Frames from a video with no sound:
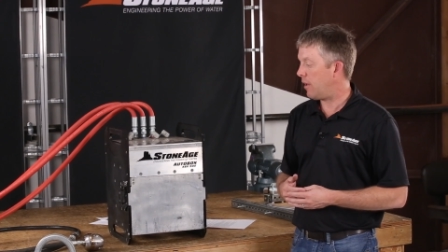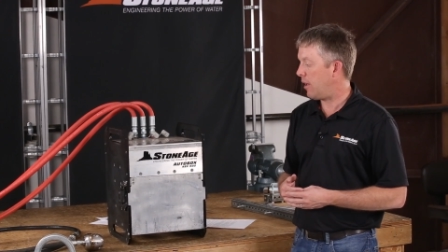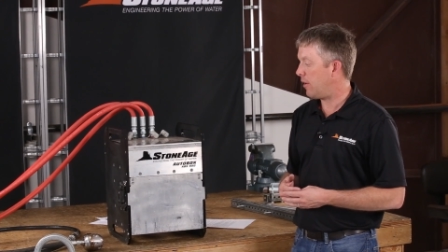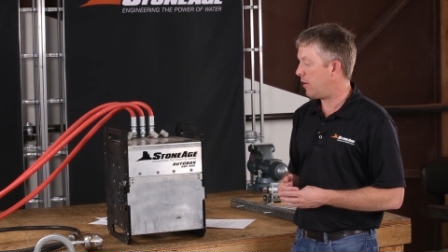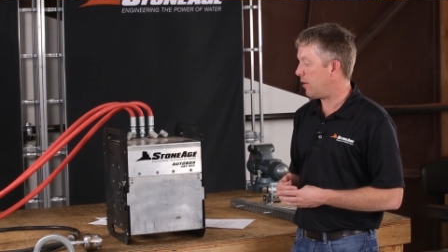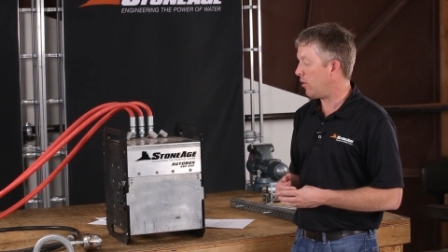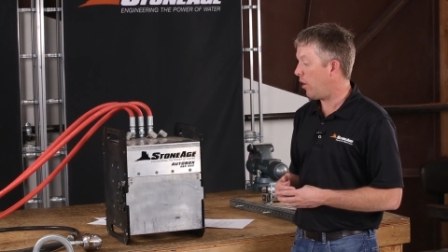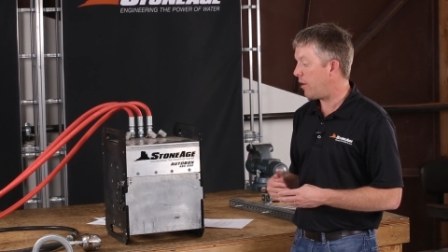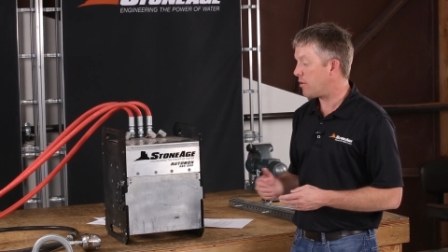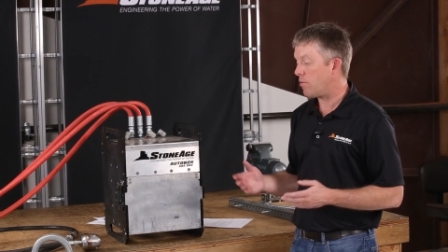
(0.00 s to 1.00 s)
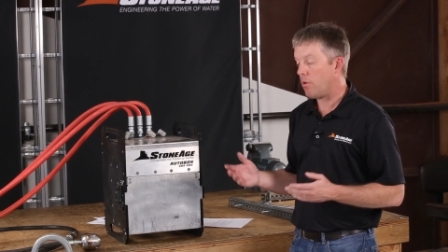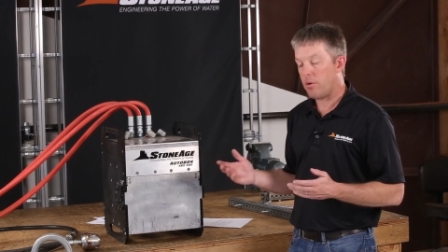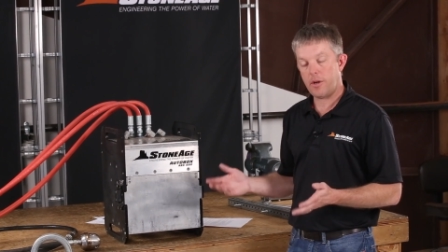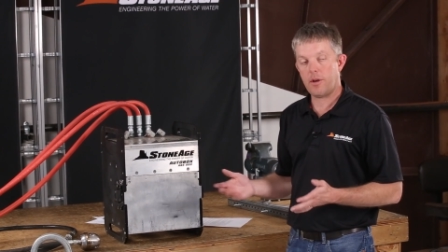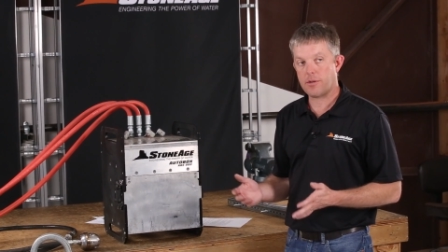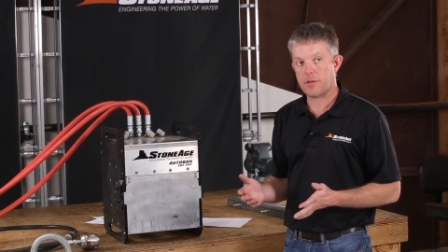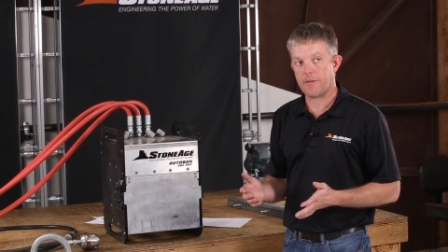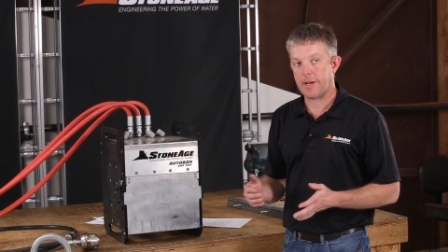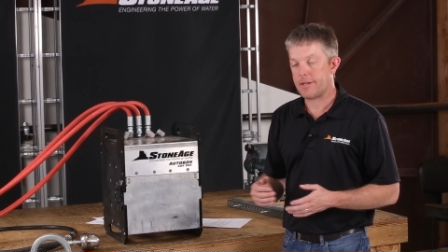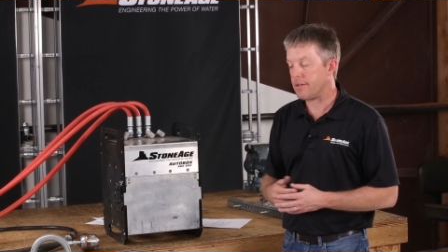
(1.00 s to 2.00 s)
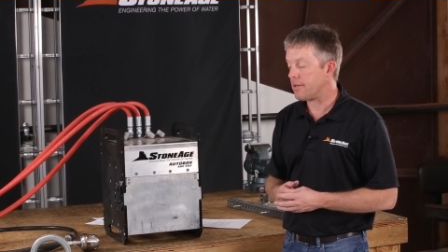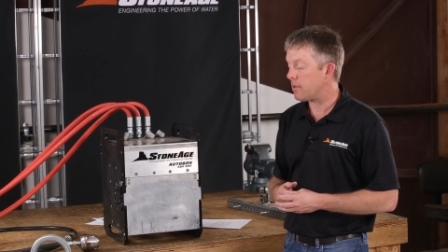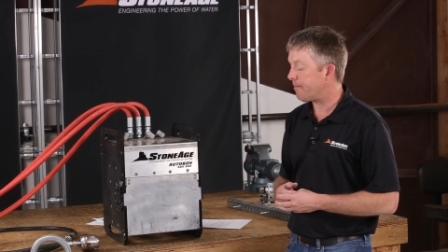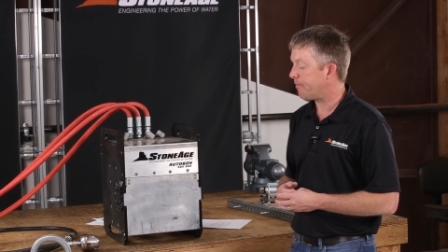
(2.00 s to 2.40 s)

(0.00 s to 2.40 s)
and large rotary hose devices.